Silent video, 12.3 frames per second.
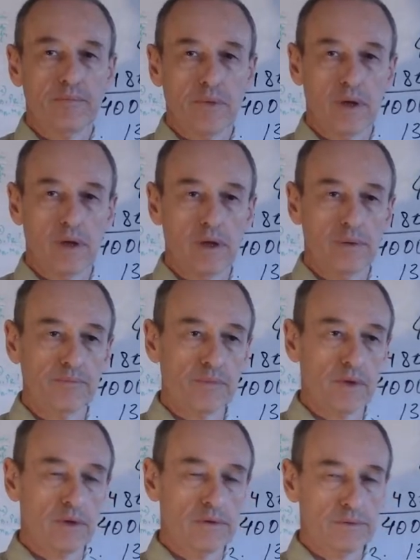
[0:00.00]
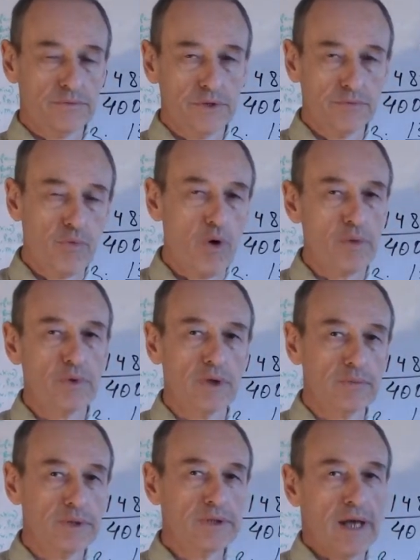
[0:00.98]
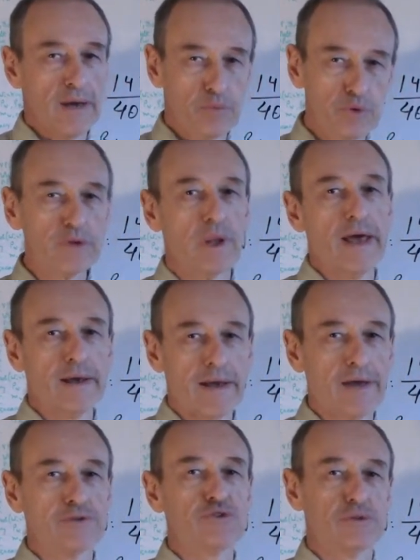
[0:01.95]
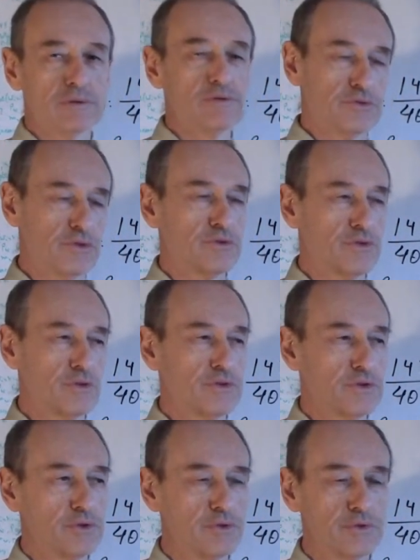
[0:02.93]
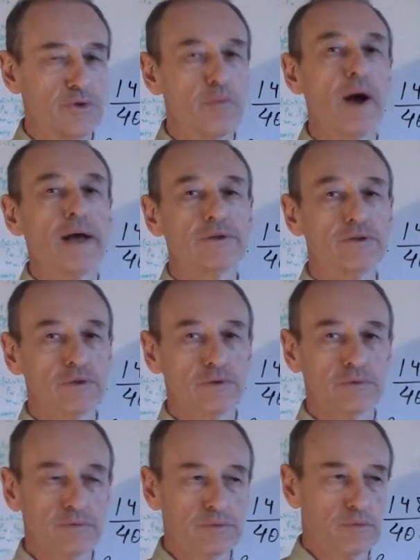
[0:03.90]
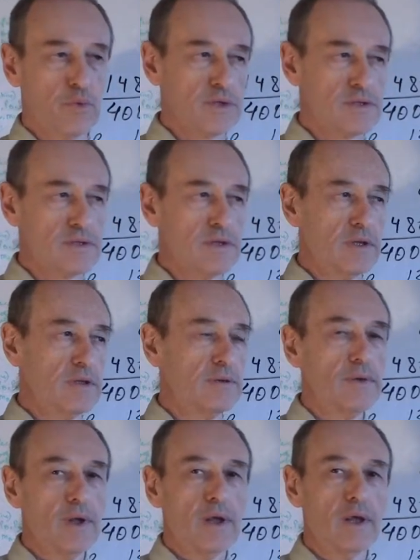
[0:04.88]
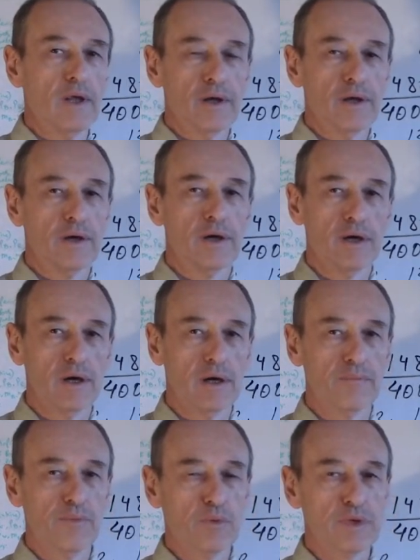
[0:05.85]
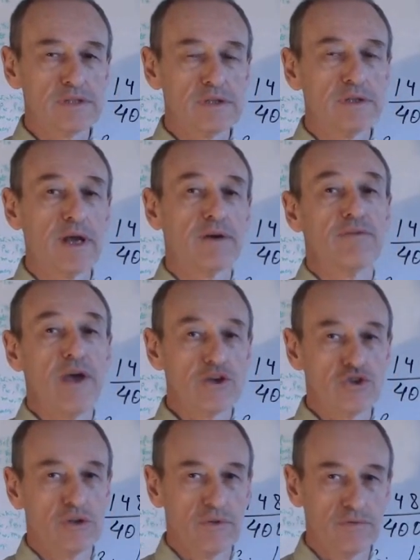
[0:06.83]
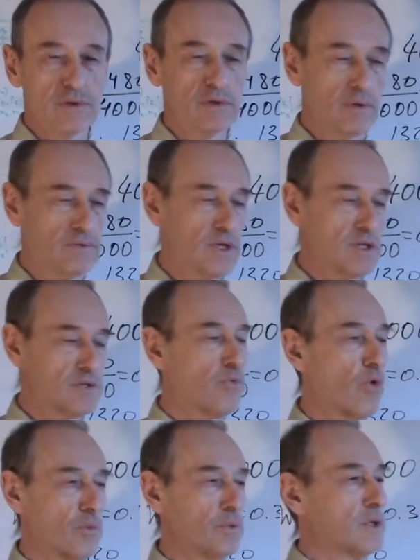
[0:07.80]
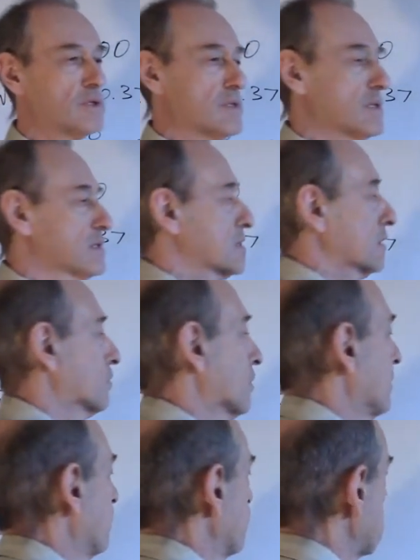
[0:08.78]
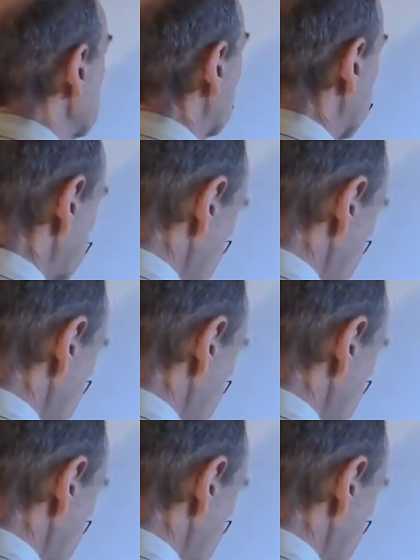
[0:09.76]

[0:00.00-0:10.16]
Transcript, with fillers: um, for the formula, but I would like to, to, to, to, remind you what's the um, what's the derivation of, of these formulas, etc. So